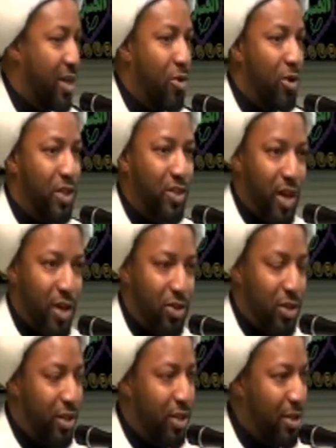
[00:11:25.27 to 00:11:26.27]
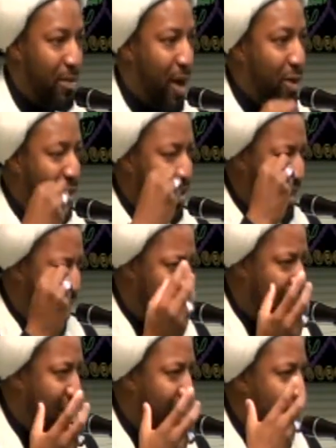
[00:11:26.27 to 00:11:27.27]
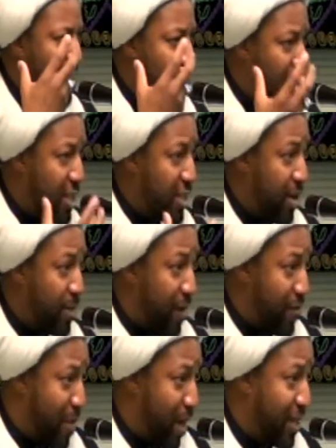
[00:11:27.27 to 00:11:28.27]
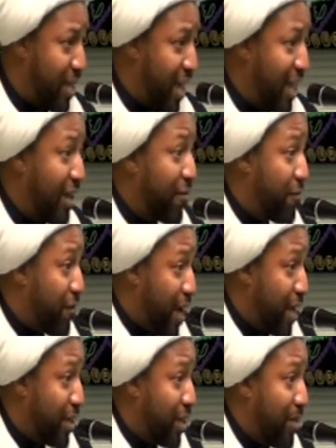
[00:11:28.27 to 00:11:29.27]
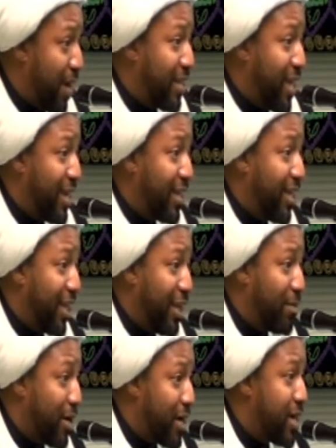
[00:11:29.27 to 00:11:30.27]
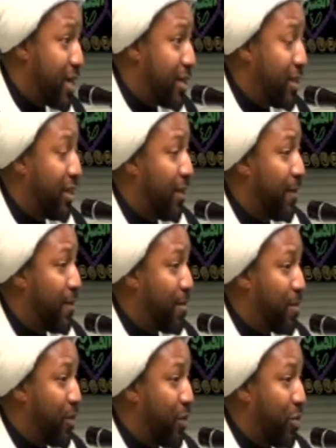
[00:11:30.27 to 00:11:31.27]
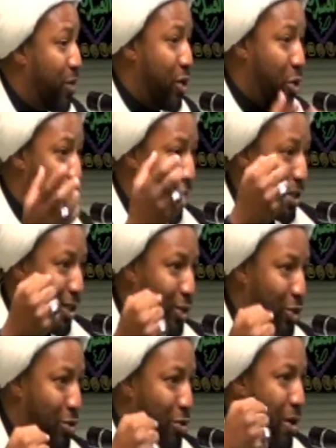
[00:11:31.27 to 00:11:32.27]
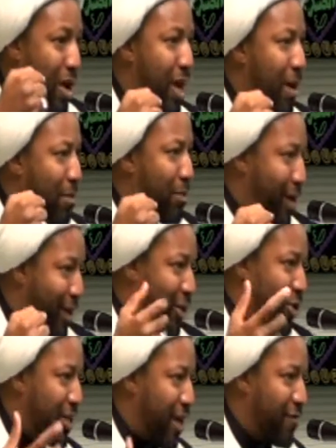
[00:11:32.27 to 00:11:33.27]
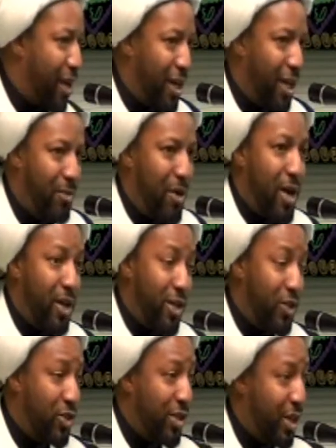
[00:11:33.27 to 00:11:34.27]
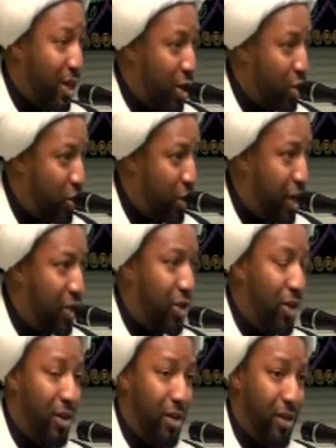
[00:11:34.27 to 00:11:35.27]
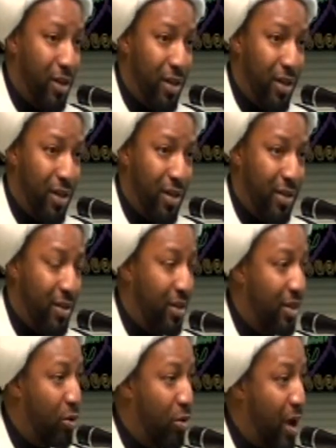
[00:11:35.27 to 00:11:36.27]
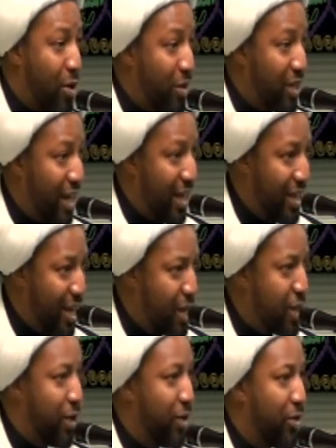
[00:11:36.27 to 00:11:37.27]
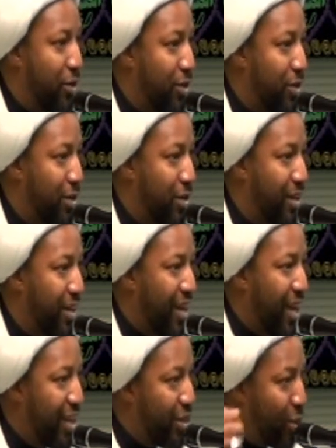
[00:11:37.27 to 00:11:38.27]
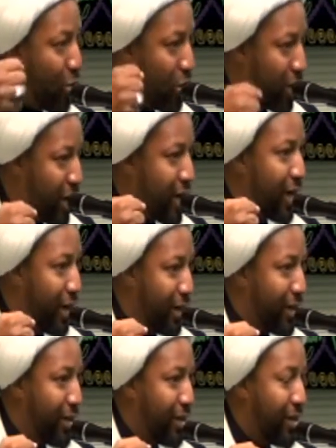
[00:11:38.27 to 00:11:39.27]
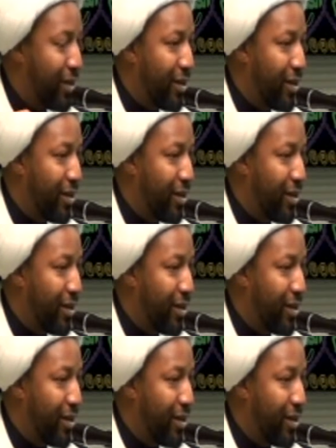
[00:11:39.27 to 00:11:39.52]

And as our discussion is about this idea and this concept of maintaining faith, maintaining iman, we know that the two pillars of that iman is the tradition grounded in knowledge and the Quran.